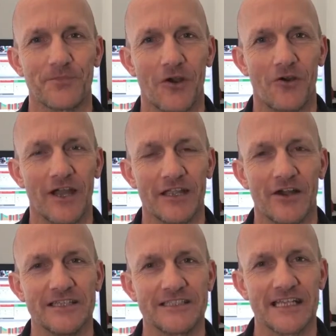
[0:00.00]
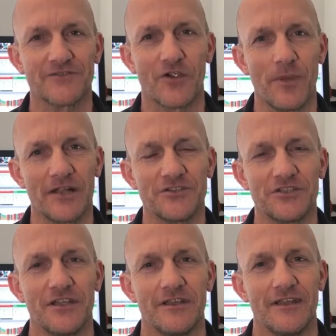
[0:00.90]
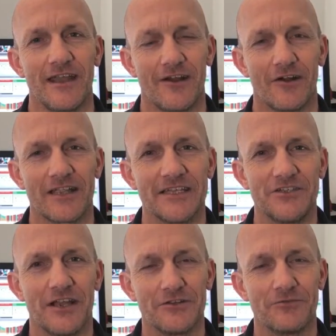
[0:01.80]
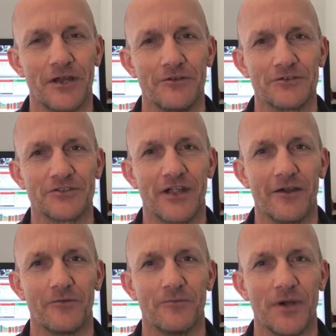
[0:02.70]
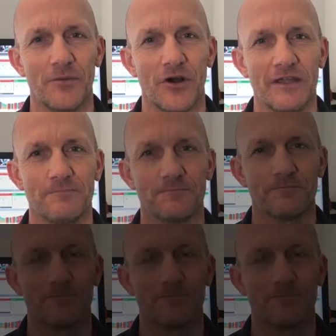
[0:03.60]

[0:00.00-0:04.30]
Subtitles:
All right, guys, thanks very much. I'll catch you out on the road or trail. Bye-bye.